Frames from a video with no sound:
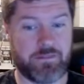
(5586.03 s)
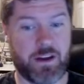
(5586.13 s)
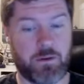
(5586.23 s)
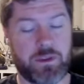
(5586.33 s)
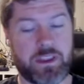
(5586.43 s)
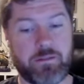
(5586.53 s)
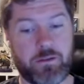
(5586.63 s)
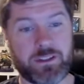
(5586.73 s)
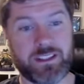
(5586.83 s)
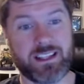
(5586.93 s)
fun with A
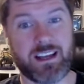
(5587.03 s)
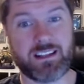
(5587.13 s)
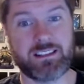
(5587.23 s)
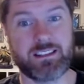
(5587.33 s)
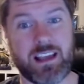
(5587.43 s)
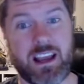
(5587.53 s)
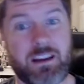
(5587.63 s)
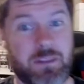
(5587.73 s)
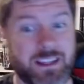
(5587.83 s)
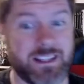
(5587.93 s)
versus X. I
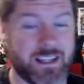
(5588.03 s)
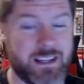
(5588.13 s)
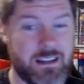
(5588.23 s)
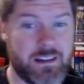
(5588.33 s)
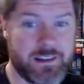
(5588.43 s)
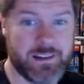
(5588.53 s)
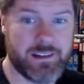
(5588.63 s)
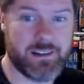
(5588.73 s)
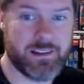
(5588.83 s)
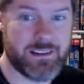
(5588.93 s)
really did.
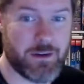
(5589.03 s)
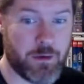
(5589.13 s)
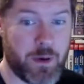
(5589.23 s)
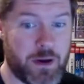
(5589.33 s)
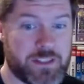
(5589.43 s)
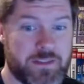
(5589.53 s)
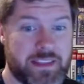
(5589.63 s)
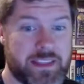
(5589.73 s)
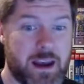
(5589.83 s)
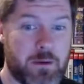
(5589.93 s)
There were parts of
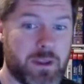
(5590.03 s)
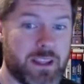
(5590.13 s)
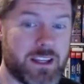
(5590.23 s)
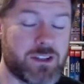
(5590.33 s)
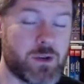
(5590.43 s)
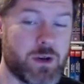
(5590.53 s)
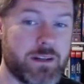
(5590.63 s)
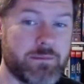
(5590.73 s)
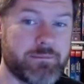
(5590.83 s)
that I really enjoyed.